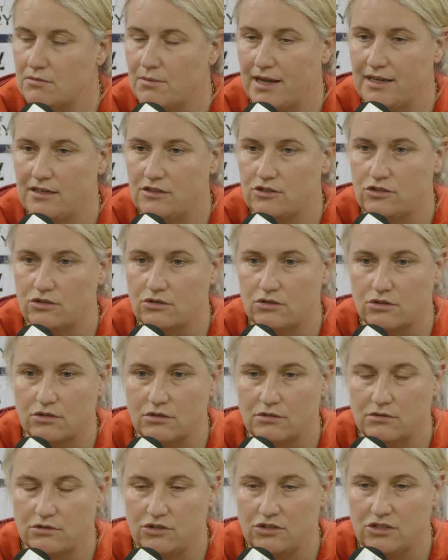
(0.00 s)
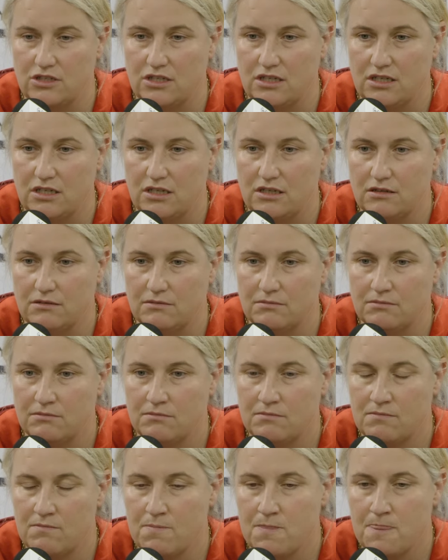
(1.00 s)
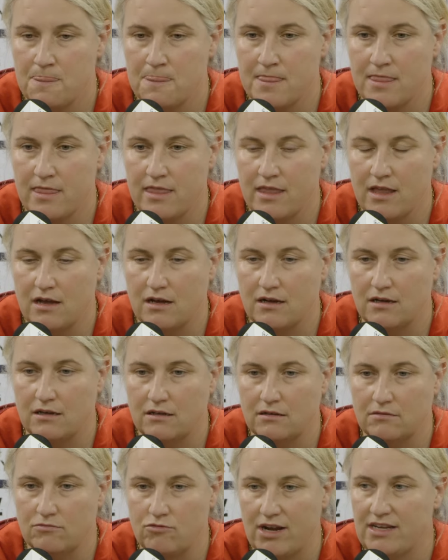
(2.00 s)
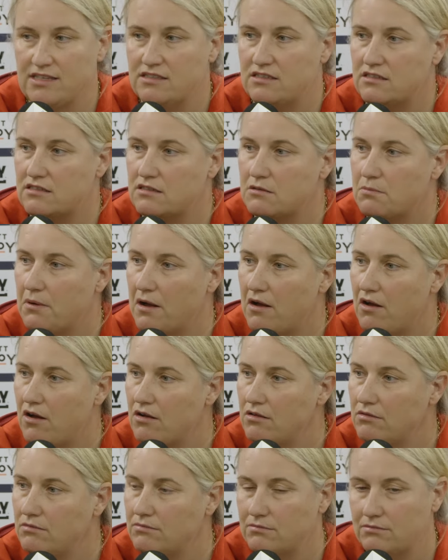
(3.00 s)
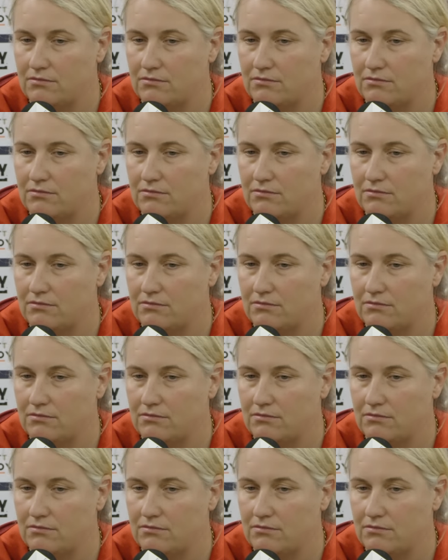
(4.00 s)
to make sure she uh, raises the bar.